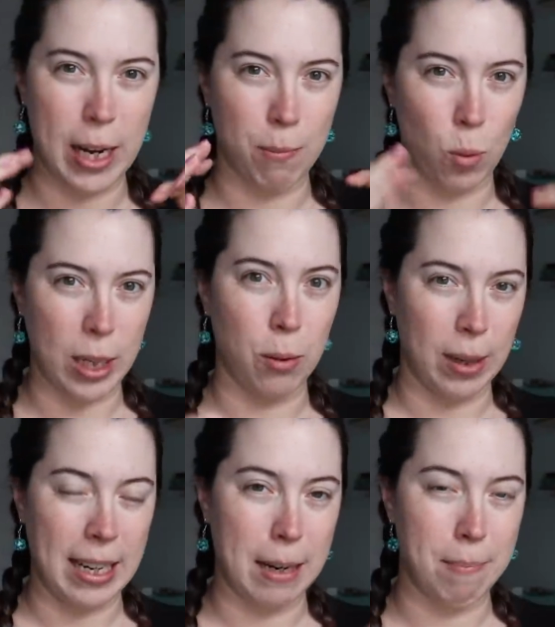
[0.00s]
when I'm
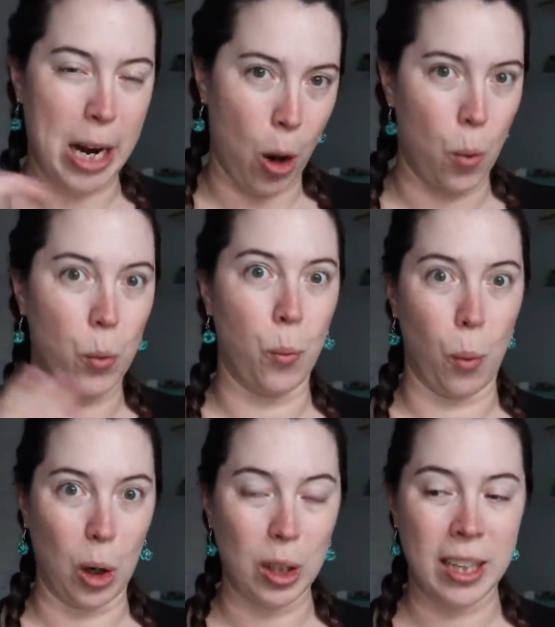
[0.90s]
rereading my own
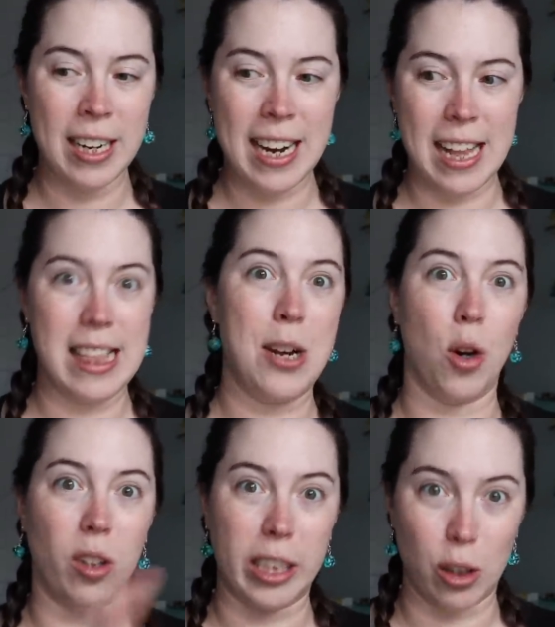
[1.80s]
work in the
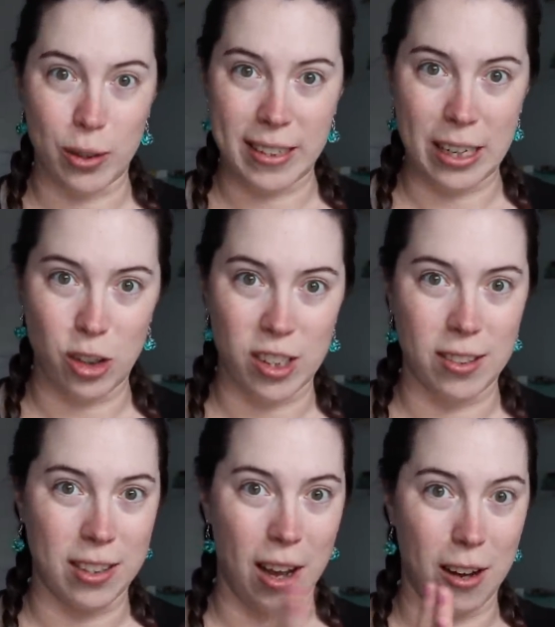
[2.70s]
earlier
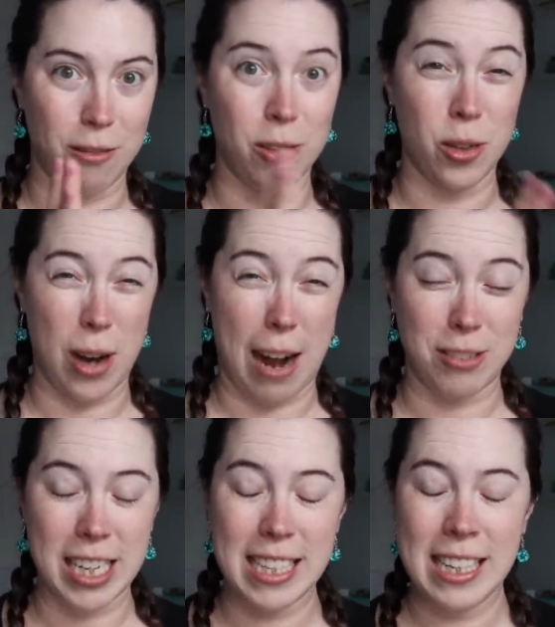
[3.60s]
stages of
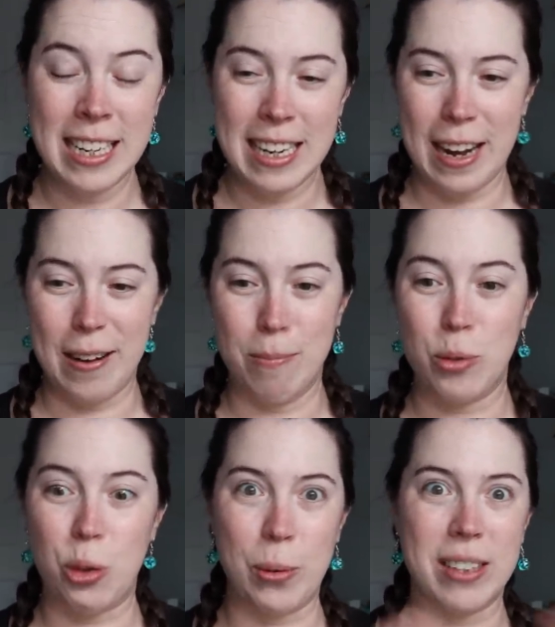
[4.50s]
drafting. Um,
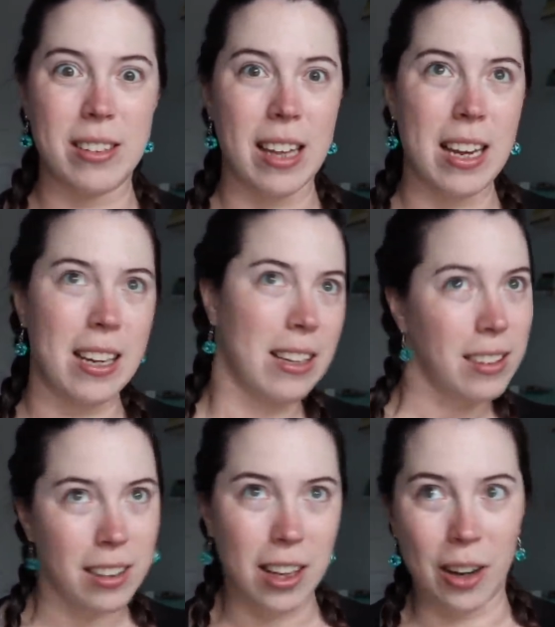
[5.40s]
so it's like,
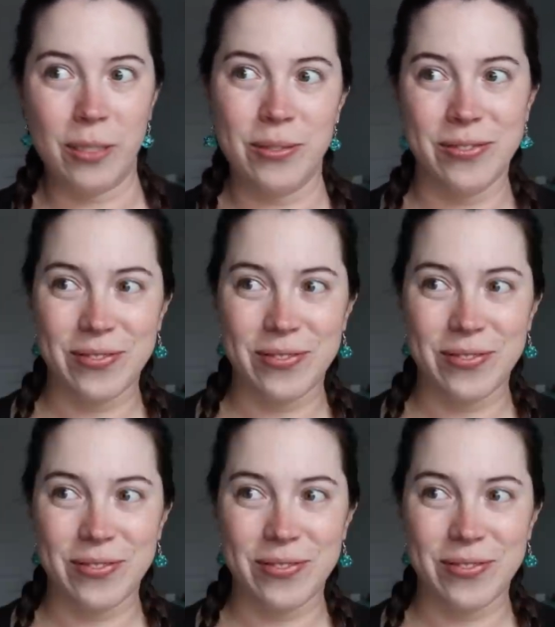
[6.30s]
you know,